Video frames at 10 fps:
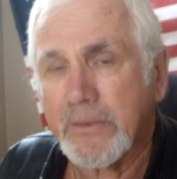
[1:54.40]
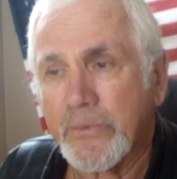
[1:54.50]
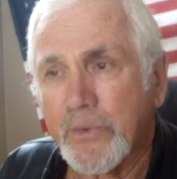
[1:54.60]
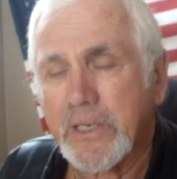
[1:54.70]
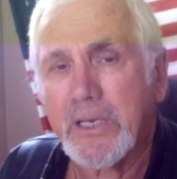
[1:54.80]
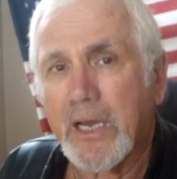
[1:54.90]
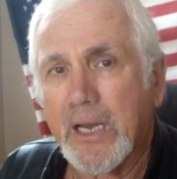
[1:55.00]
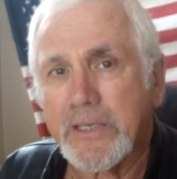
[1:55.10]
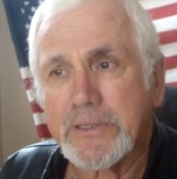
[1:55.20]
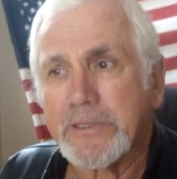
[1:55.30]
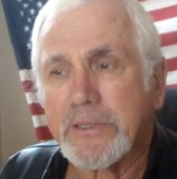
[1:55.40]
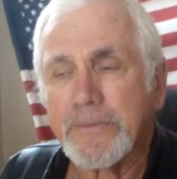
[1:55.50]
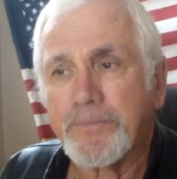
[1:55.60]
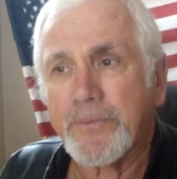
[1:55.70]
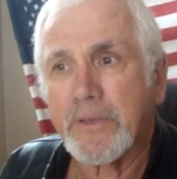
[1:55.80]
what
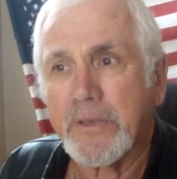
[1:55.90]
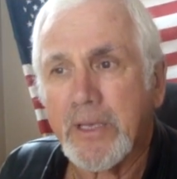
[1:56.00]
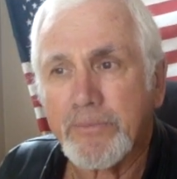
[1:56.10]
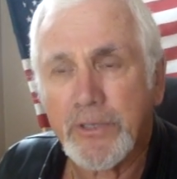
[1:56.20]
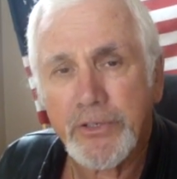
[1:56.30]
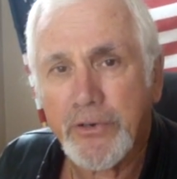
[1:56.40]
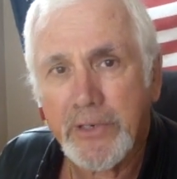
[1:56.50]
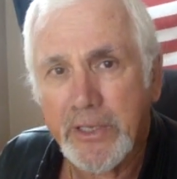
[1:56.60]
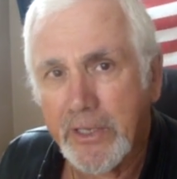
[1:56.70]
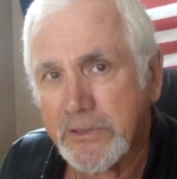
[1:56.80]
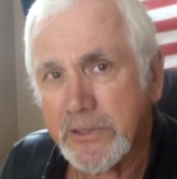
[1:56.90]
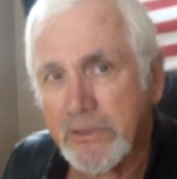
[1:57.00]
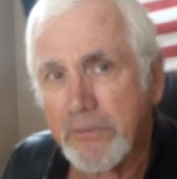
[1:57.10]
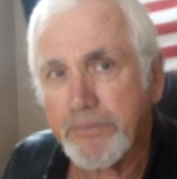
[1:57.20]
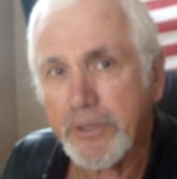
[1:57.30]
caused him to turn against his
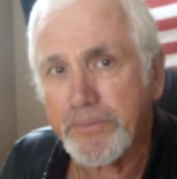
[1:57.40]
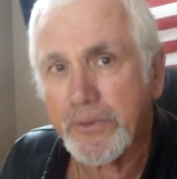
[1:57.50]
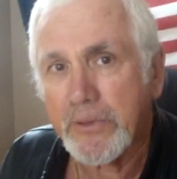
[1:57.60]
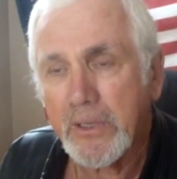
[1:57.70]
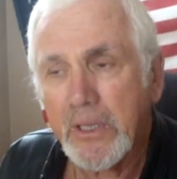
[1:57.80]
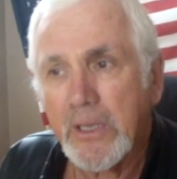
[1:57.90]
own people?